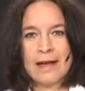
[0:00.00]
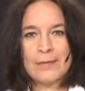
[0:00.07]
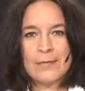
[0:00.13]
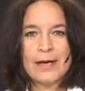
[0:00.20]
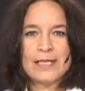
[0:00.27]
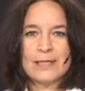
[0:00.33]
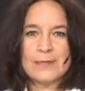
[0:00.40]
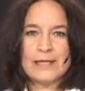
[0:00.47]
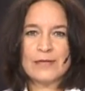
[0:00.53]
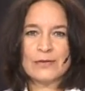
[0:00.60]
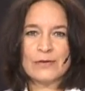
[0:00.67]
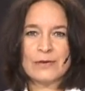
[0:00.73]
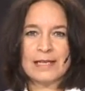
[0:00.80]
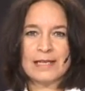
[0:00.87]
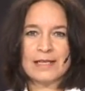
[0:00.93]
I'm going to be
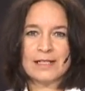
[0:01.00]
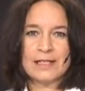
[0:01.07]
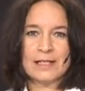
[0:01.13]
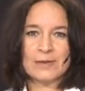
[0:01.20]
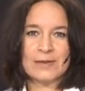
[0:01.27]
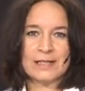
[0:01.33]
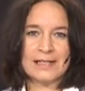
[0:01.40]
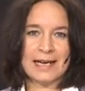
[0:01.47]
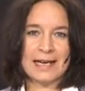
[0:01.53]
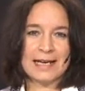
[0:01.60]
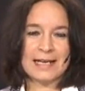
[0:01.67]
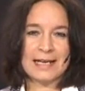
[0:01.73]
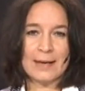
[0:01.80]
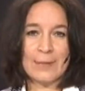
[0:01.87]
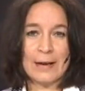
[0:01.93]
talking to you
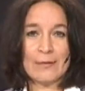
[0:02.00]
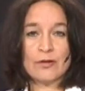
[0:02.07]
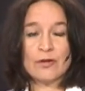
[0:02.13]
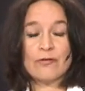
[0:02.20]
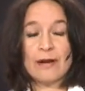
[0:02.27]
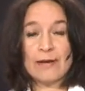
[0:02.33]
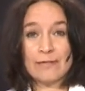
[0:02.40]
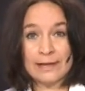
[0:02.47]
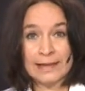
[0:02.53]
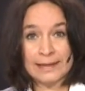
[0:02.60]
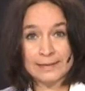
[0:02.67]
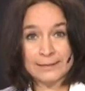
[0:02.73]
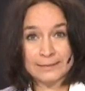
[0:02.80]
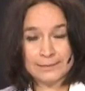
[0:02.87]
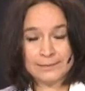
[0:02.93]
today about
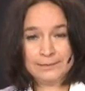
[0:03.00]
traffic